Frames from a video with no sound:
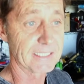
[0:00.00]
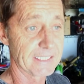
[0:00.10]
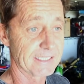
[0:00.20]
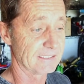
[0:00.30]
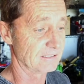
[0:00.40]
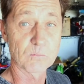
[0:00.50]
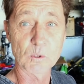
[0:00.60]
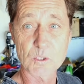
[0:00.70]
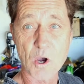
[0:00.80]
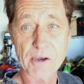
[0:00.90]
and we'll
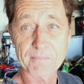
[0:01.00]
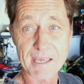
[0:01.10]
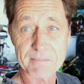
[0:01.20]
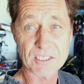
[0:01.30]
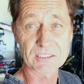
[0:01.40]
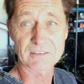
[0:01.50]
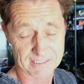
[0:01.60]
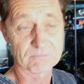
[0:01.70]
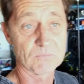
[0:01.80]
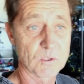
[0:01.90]
time lapse it
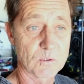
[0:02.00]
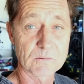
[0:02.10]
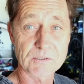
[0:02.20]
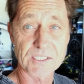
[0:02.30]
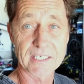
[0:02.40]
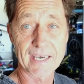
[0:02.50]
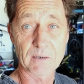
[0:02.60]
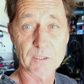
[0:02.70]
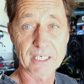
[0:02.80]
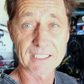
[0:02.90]
and we'll see how
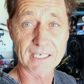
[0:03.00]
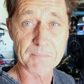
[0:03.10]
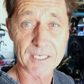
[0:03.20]
we end up,